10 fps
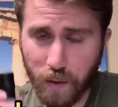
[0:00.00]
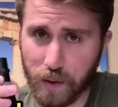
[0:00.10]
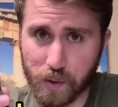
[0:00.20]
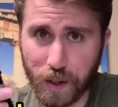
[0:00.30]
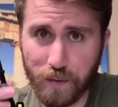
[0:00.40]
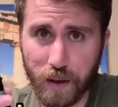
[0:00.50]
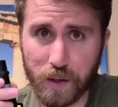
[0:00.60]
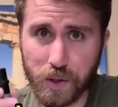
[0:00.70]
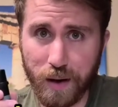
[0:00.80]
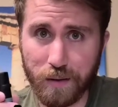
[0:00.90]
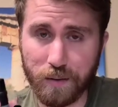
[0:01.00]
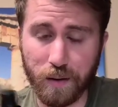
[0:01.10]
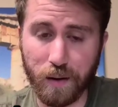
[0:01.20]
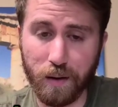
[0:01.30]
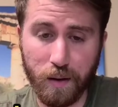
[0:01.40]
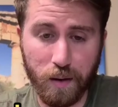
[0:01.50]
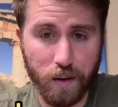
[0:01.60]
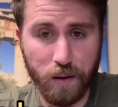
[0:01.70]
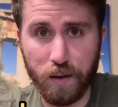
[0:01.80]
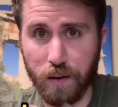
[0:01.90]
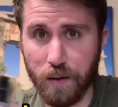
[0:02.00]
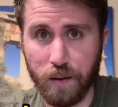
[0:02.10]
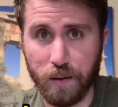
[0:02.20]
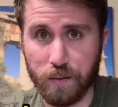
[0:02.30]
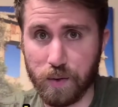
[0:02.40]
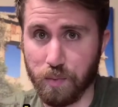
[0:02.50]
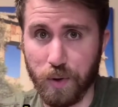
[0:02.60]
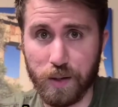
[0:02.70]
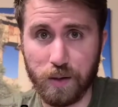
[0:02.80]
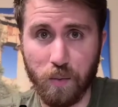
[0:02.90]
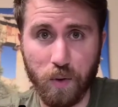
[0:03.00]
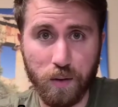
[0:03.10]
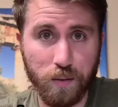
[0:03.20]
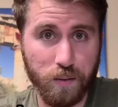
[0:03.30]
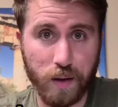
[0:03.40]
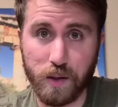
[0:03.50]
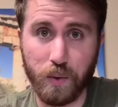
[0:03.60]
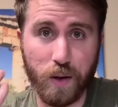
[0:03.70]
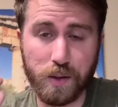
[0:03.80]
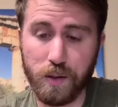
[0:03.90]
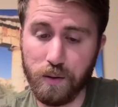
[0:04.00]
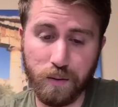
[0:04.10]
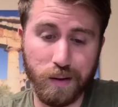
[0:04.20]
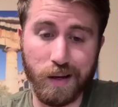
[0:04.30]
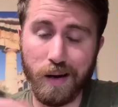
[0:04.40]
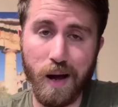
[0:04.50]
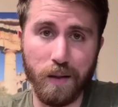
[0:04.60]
This will give you that chance to spray someone that's a threat to you and get